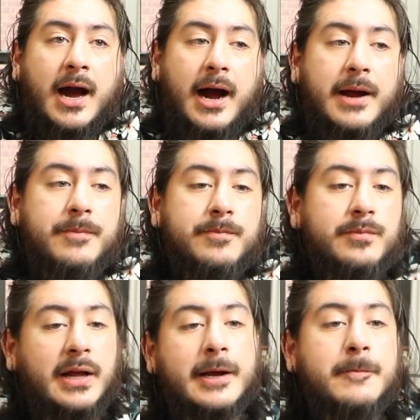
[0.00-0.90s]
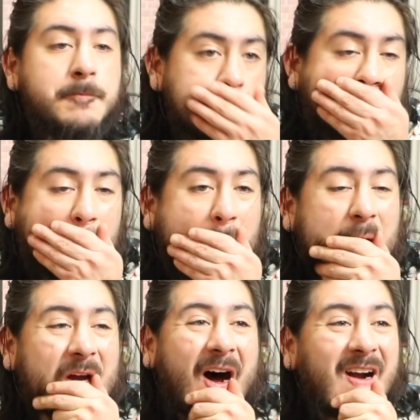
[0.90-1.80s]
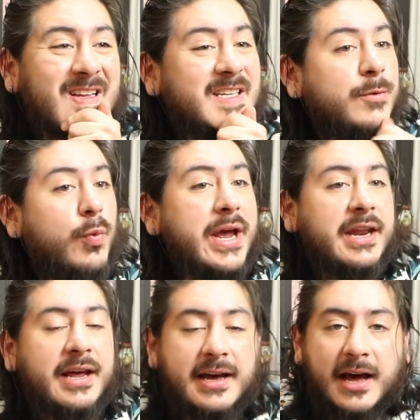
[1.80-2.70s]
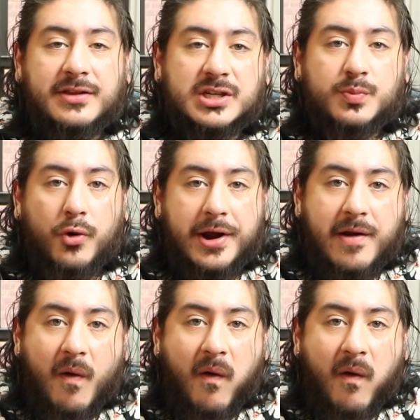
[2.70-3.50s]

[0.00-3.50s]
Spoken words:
I'm like honestly winging it at this point.